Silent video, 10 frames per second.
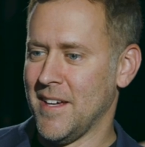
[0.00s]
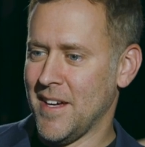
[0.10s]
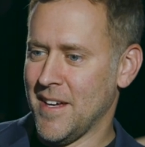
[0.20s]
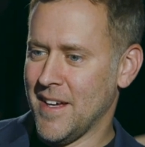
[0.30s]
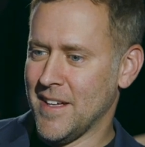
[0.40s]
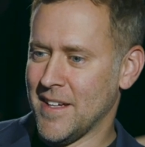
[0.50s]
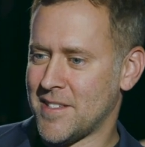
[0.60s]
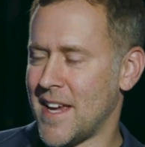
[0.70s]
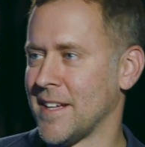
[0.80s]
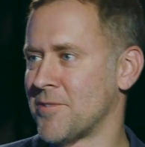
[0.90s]
a, a,
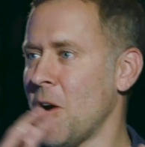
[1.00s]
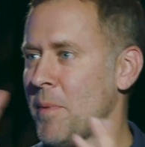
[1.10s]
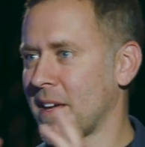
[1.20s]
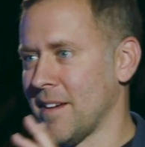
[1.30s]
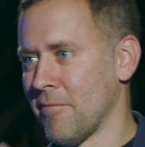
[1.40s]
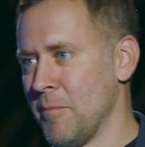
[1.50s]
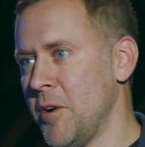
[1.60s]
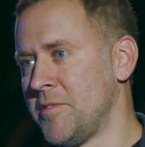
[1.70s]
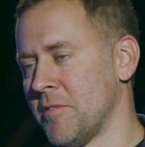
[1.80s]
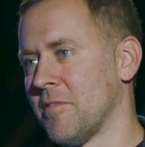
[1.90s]
psychotropic
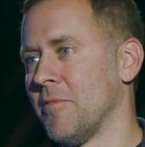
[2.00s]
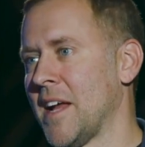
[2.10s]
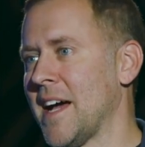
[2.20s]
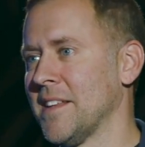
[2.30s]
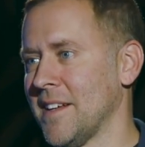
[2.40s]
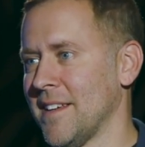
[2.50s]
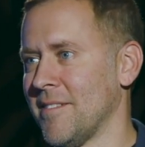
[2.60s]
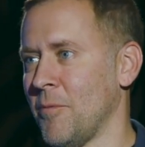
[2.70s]
removes you from reality,